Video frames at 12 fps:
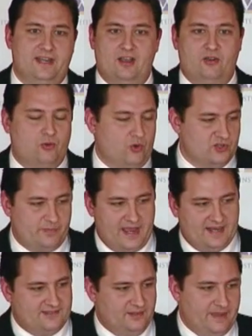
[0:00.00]
Now, of course,
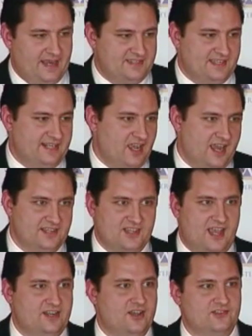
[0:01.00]
the Pakistani
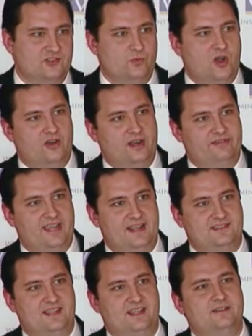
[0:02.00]
ISI does as well in
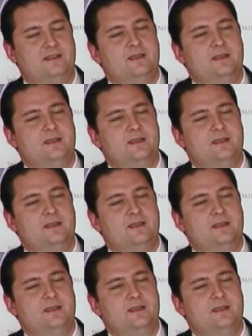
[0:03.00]
Afghanistan.